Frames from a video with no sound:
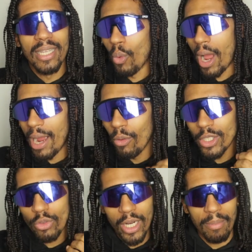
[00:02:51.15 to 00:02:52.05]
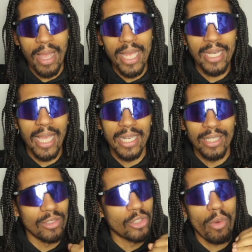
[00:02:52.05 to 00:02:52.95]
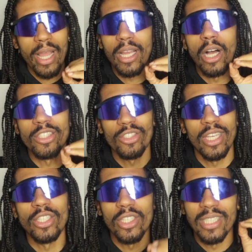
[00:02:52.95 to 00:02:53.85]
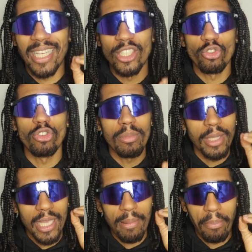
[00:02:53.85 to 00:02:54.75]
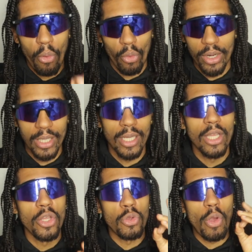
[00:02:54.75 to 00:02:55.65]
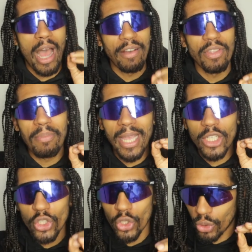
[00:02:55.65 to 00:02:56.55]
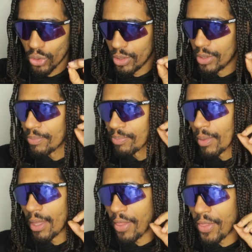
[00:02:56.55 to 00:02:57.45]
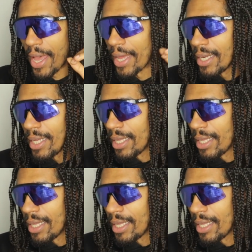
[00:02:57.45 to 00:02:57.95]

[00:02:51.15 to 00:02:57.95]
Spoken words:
What I always recommend, and this is why consultation is extremely important, you have to make sure that